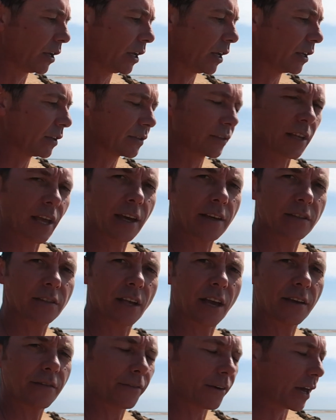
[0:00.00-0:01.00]
stay
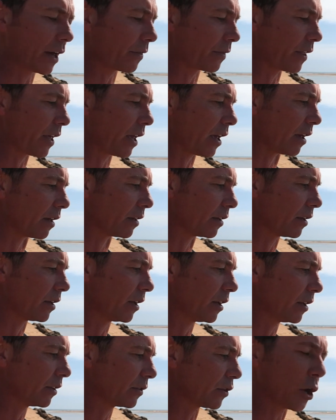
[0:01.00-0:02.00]
safe out there.
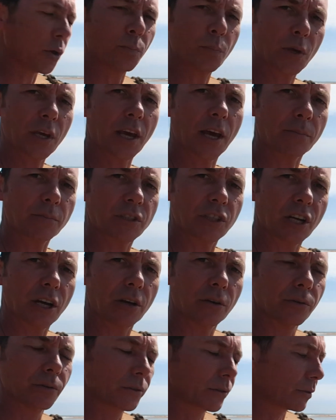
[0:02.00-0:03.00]
Don't pick up
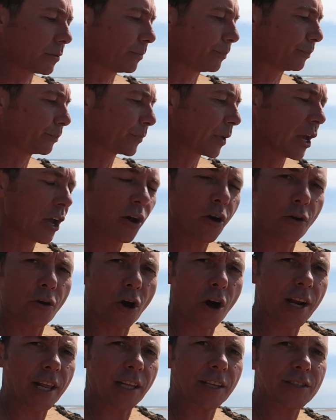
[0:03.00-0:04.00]
shells.
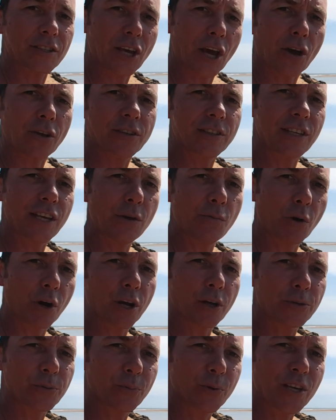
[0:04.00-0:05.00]
Alrighty, let's go and see what
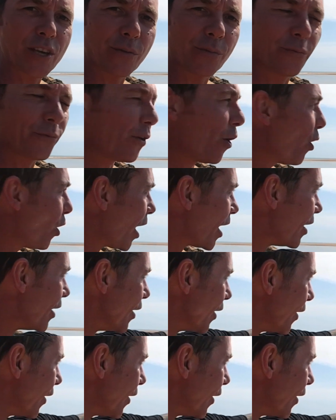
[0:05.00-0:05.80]
else we can find.